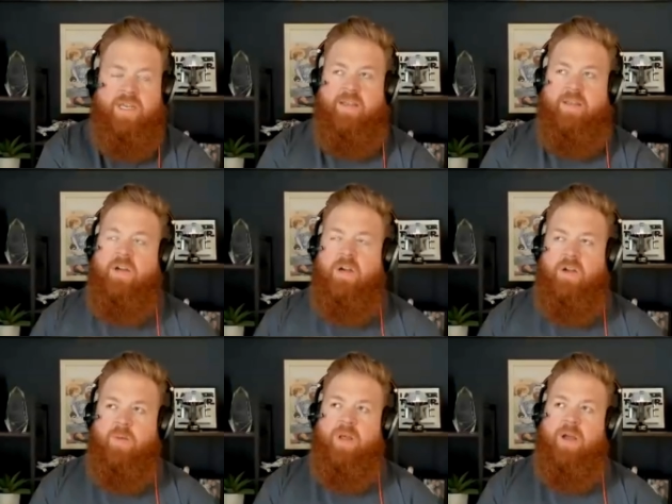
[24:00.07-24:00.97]
analogy, or
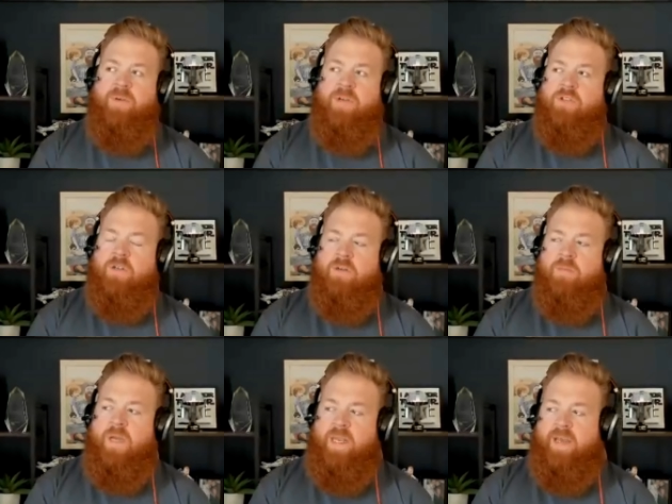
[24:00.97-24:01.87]
your Blockbuster
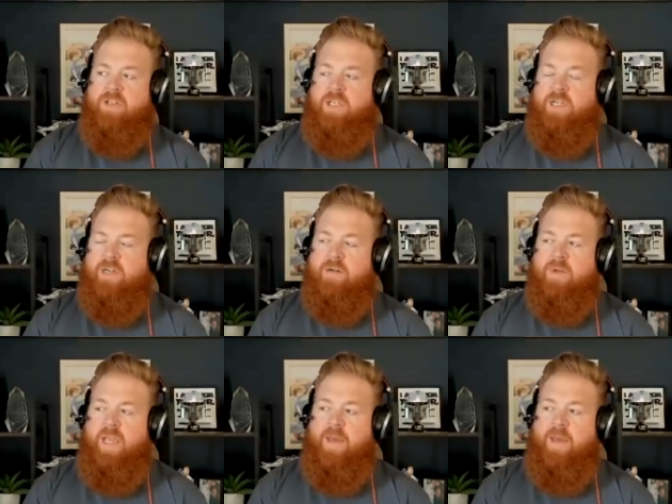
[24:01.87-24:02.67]
analogy here,